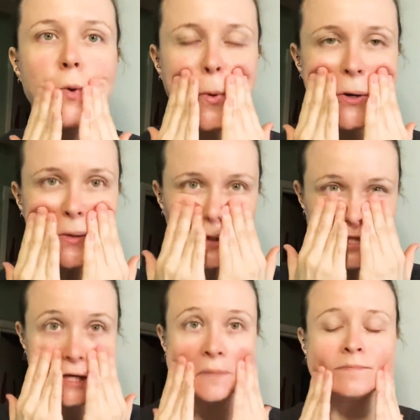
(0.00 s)
oil
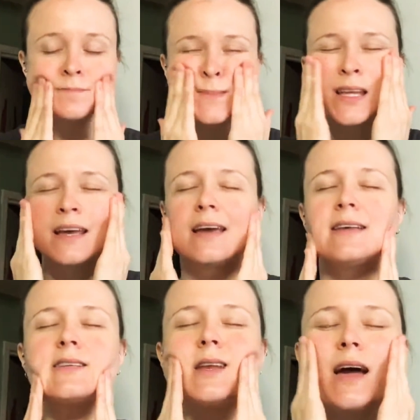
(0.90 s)
cleansing
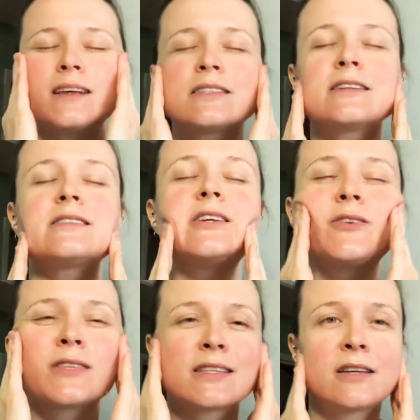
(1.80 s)
is a nice
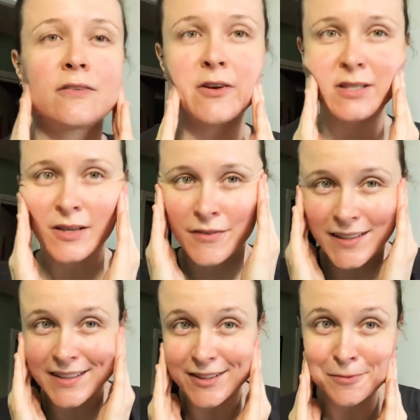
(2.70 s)
excuse to give yourself a
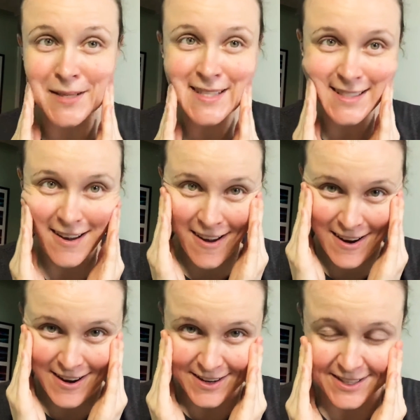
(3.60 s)
little
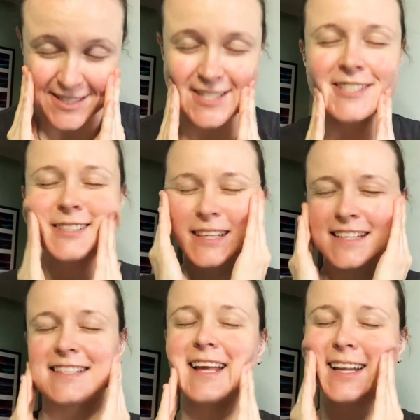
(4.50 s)
massage.
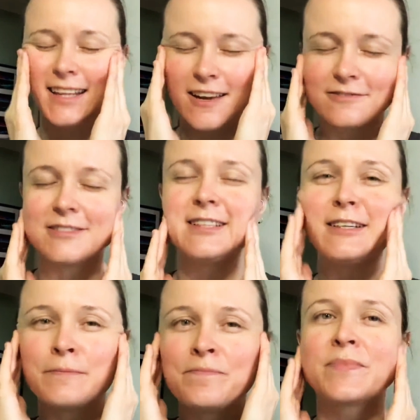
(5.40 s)
Isn't that
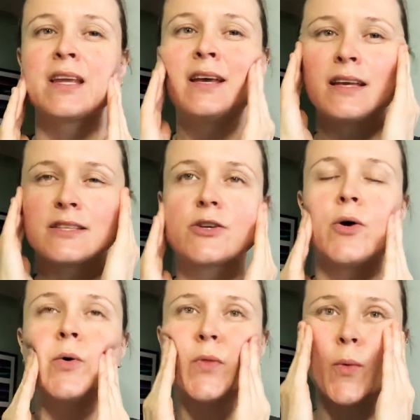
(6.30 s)
lovely?
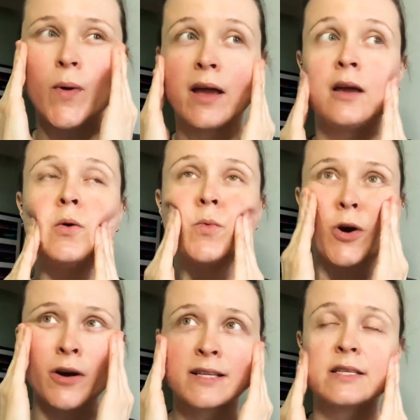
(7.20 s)
So the way it
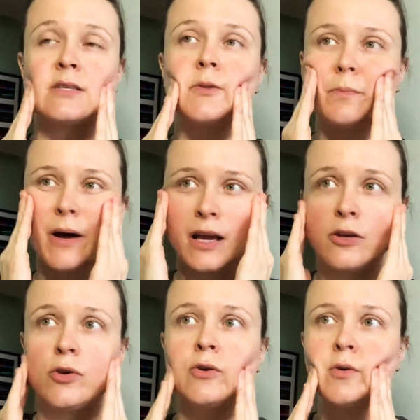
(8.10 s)
works is by
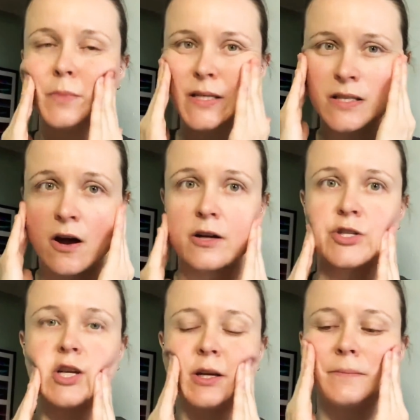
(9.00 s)
you
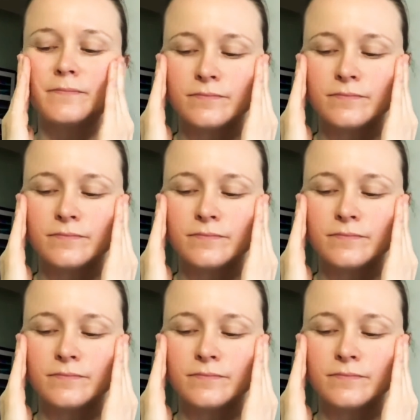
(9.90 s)
massaging,